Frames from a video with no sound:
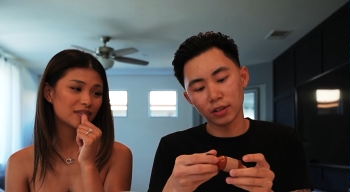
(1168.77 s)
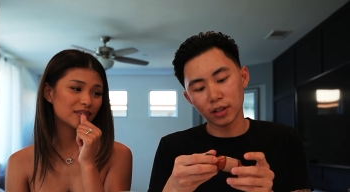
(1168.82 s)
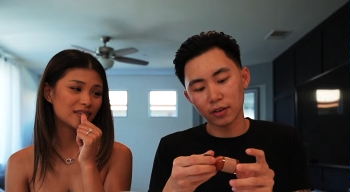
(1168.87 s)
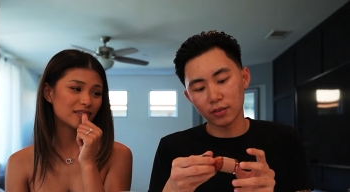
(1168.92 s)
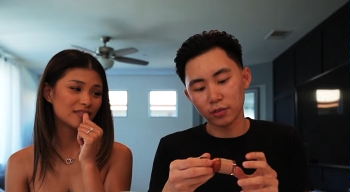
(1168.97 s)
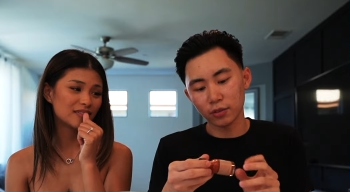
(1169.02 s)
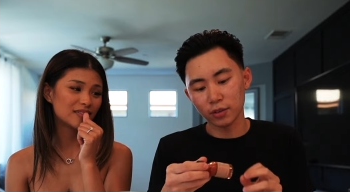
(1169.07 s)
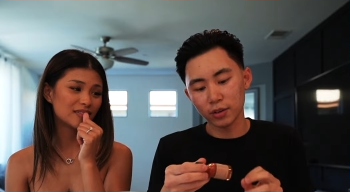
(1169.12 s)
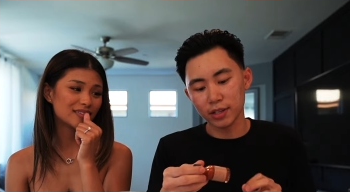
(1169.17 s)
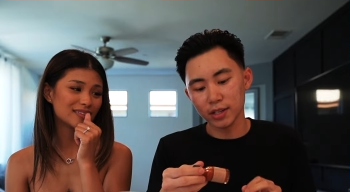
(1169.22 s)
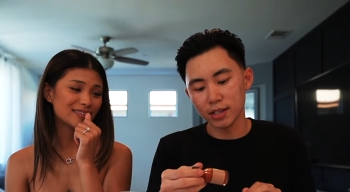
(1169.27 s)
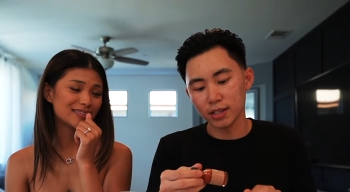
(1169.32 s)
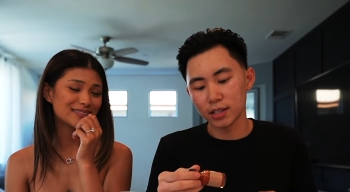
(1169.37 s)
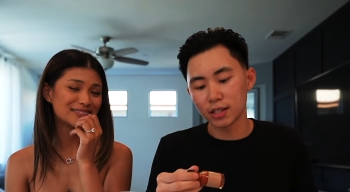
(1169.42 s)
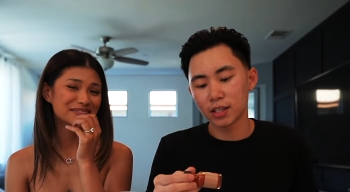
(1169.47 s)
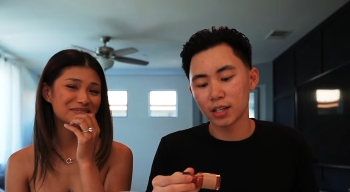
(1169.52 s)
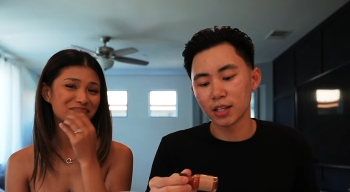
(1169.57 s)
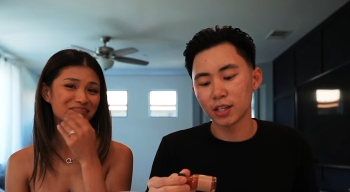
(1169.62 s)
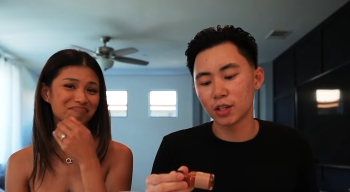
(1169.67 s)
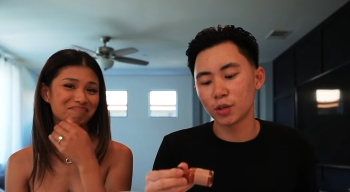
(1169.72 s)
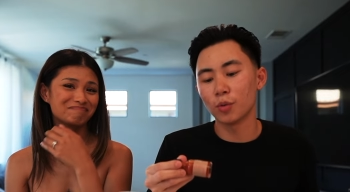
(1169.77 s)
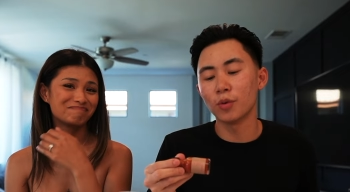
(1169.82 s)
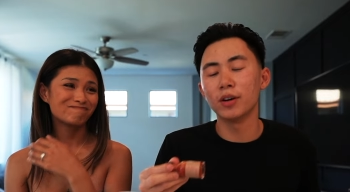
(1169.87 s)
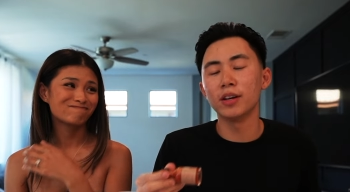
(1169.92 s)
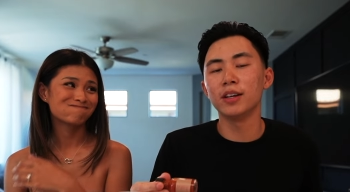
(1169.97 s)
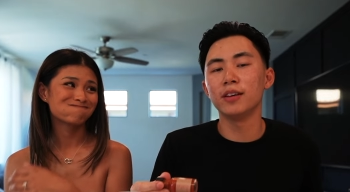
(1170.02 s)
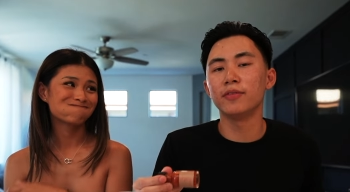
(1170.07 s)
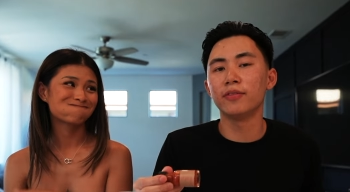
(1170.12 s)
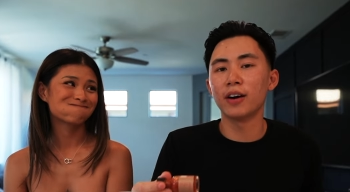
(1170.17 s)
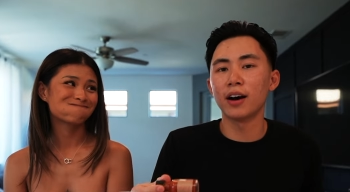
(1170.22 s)
Speaker 1: level is
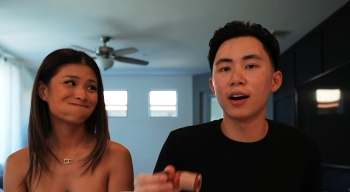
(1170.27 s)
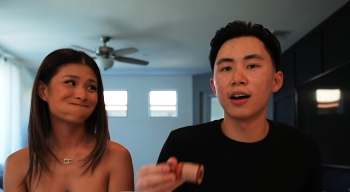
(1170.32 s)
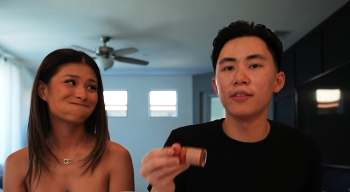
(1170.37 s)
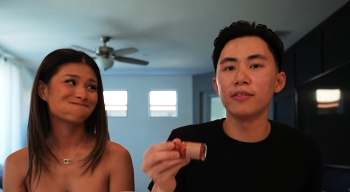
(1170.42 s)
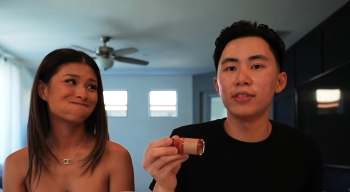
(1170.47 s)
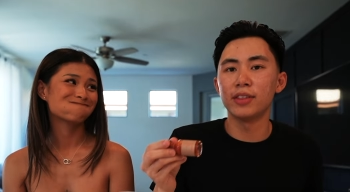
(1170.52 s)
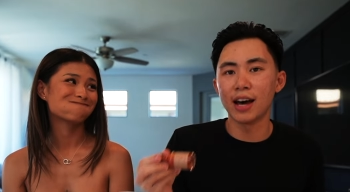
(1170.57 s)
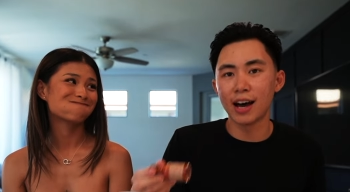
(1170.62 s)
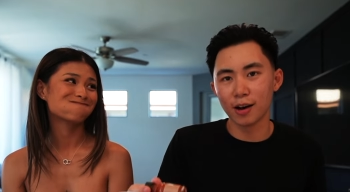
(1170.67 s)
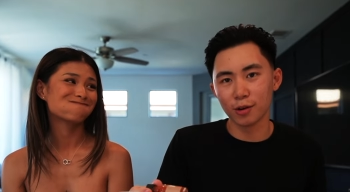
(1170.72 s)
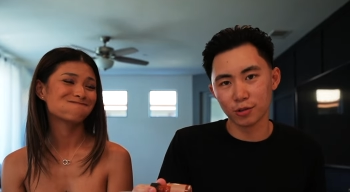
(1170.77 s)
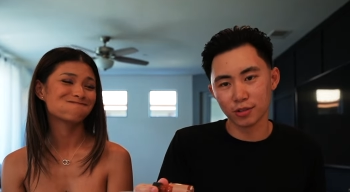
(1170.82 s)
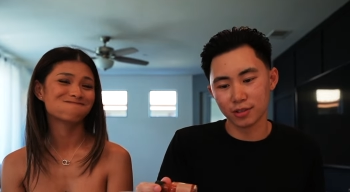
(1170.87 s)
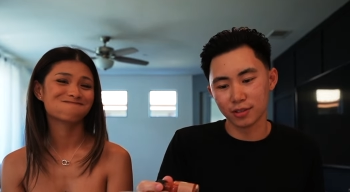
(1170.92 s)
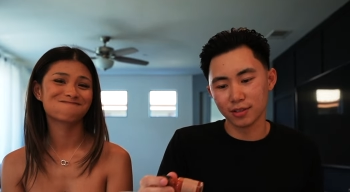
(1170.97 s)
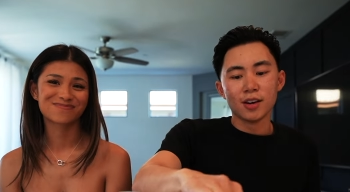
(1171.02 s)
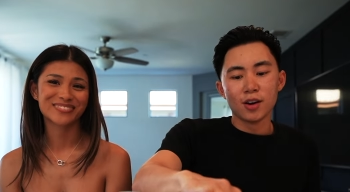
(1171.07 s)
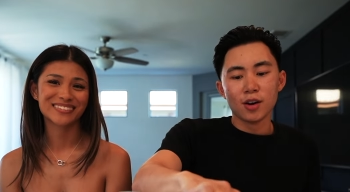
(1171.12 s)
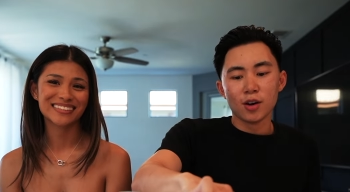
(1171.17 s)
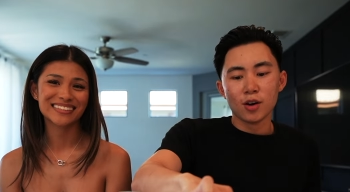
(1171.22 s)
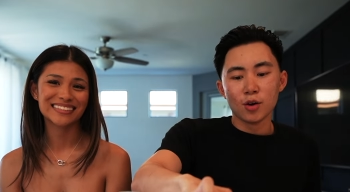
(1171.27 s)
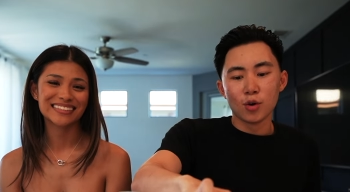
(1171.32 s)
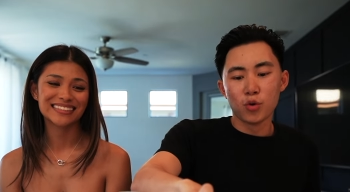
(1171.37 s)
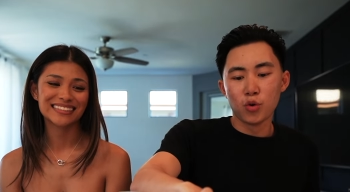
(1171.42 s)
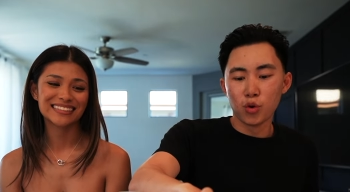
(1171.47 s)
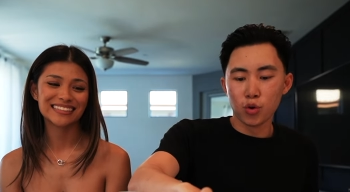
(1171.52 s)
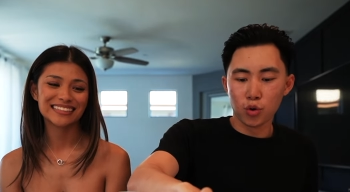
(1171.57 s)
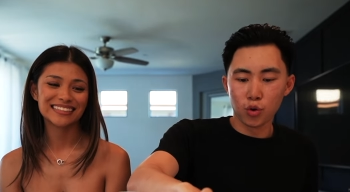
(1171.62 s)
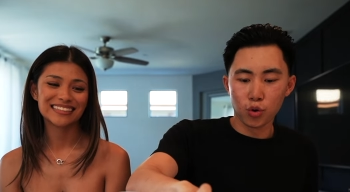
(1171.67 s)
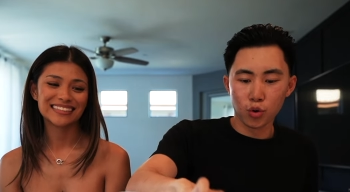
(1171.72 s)
twenty-five thousand.
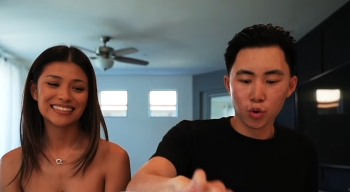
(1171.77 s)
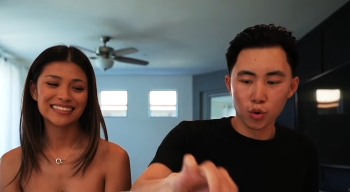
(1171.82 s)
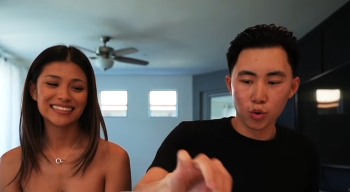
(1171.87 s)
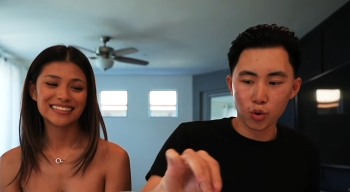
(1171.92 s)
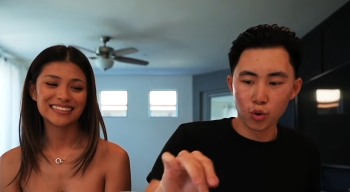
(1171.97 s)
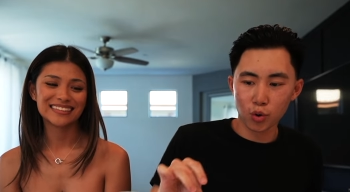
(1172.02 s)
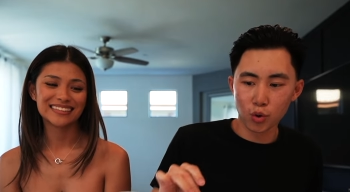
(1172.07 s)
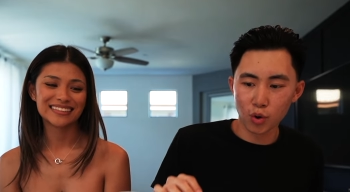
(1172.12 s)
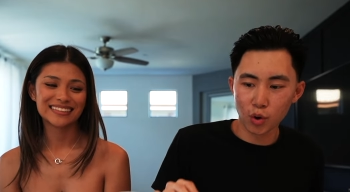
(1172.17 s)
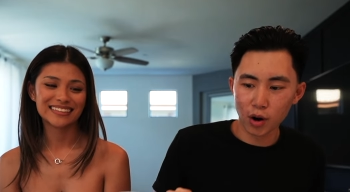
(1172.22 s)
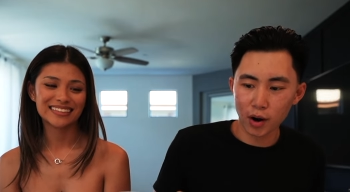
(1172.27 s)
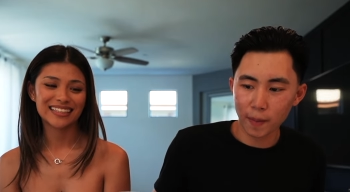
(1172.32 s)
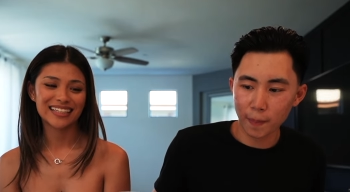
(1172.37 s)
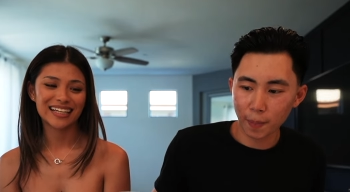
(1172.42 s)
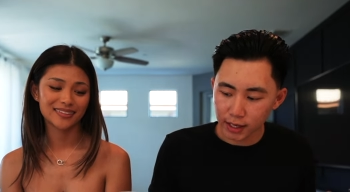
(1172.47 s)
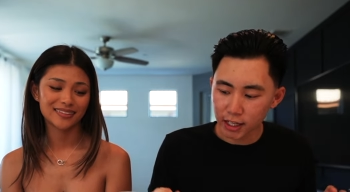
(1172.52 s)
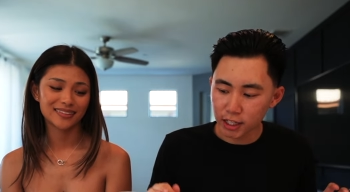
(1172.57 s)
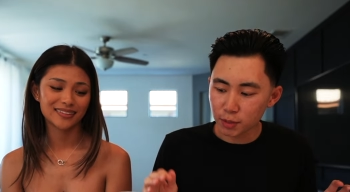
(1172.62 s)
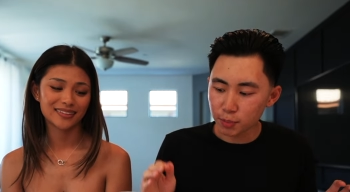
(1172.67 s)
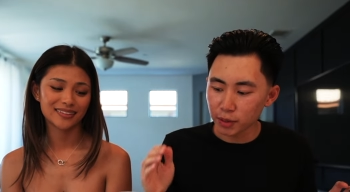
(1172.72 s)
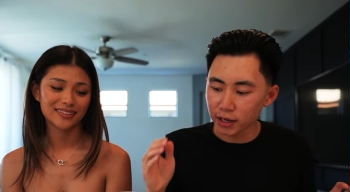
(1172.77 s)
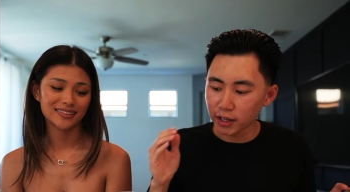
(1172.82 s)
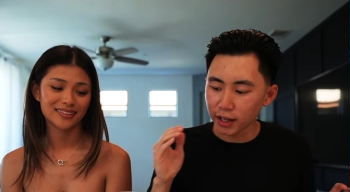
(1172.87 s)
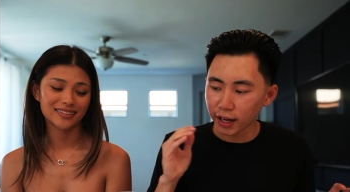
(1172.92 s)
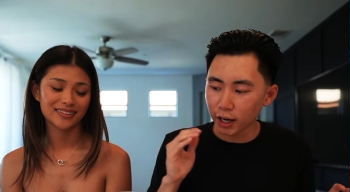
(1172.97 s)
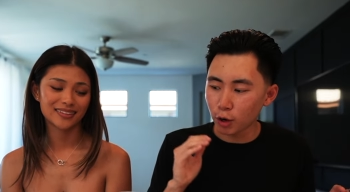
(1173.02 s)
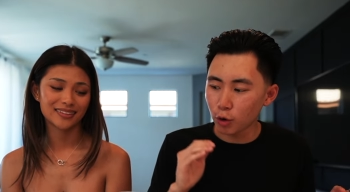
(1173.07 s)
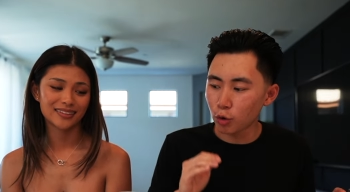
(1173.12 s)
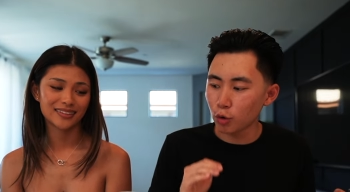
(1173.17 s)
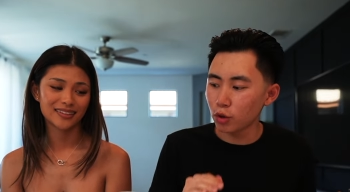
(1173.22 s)
It's been
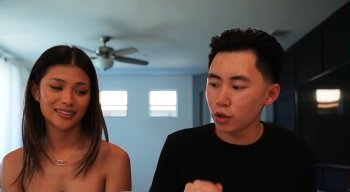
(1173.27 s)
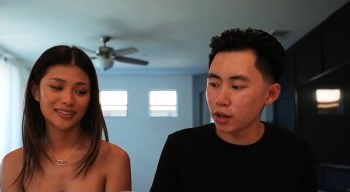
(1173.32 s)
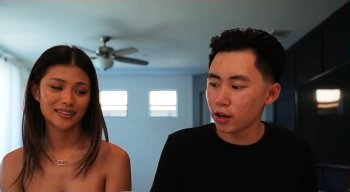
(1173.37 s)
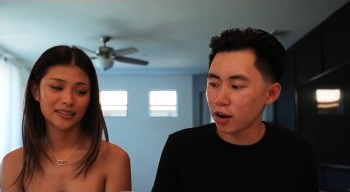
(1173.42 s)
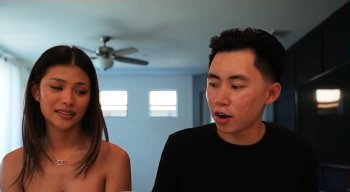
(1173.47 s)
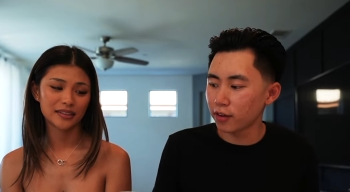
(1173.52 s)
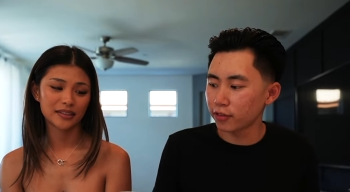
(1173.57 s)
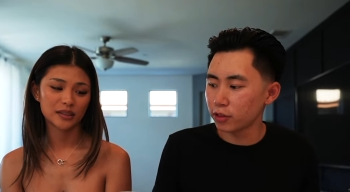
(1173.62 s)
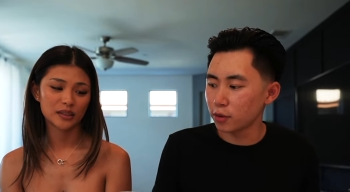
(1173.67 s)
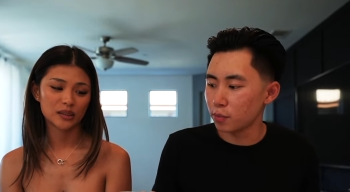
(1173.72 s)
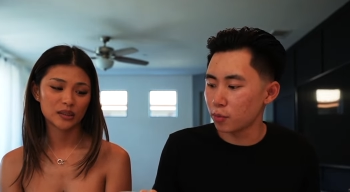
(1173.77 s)
like cooling off the